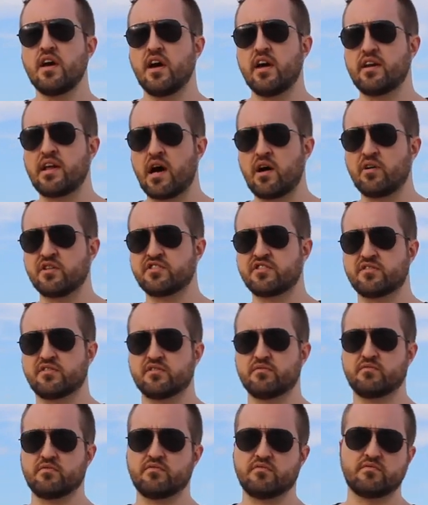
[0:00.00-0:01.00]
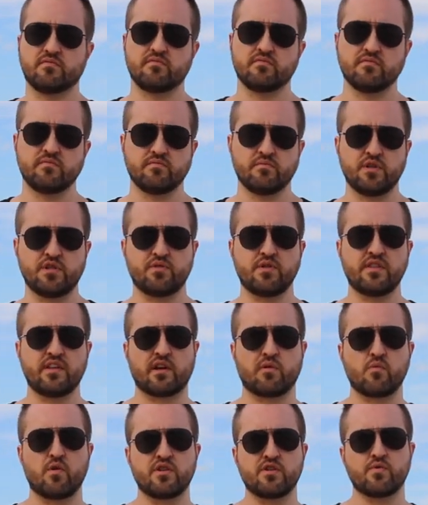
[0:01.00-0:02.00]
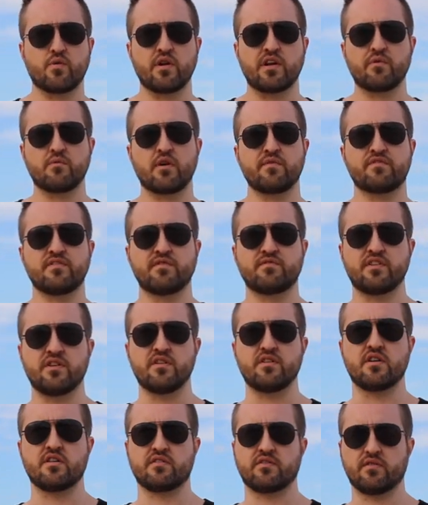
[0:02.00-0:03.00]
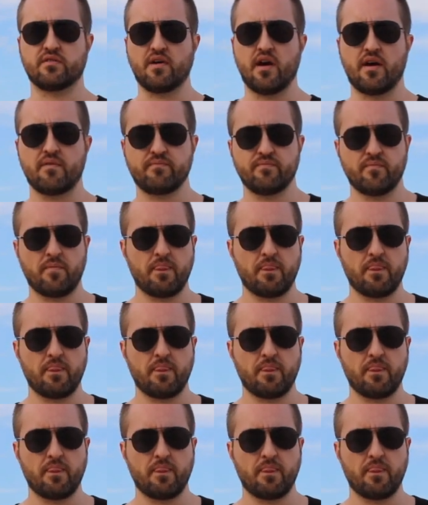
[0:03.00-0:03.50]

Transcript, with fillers: And now it's between like 120 and 150 a year, okay?